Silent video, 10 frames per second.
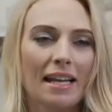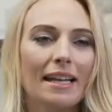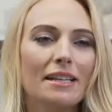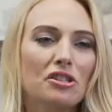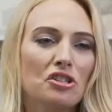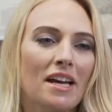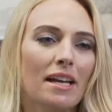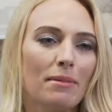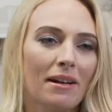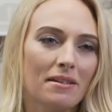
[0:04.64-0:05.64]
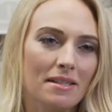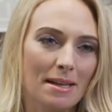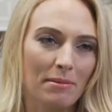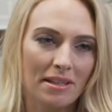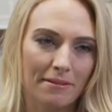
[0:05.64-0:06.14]
Let's chat about
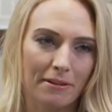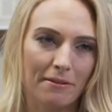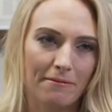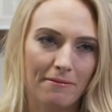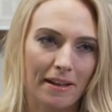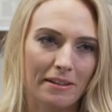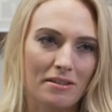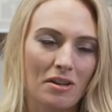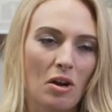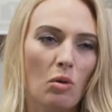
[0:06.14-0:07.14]
some of the different funds.